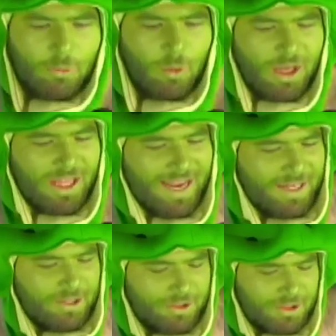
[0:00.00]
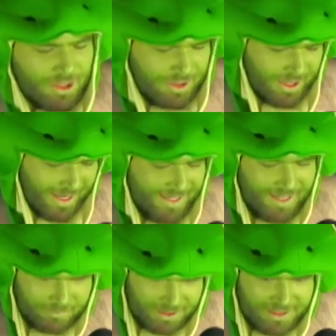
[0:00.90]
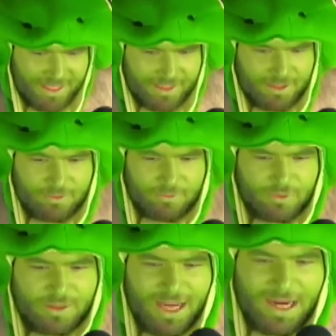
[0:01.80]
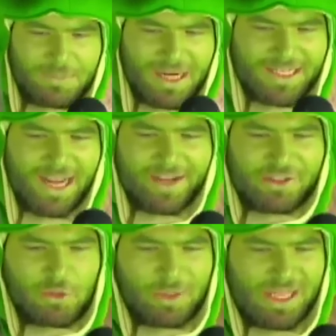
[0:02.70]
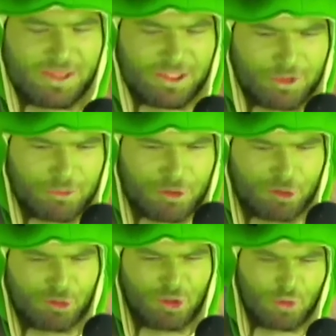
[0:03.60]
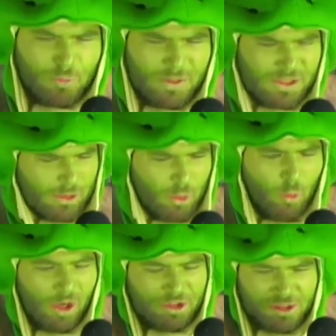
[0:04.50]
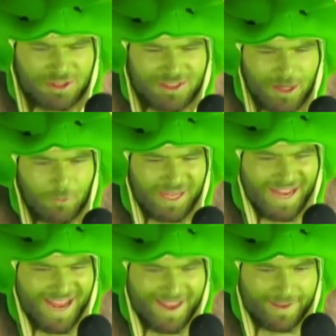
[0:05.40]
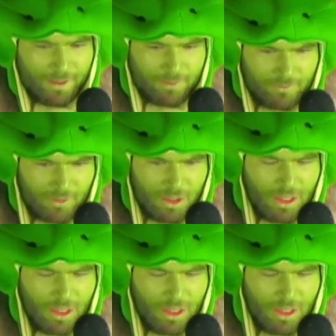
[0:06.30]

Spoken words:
Well, here's the thing. I can't really I'm not going to answer what I think you should do, but the questions I would have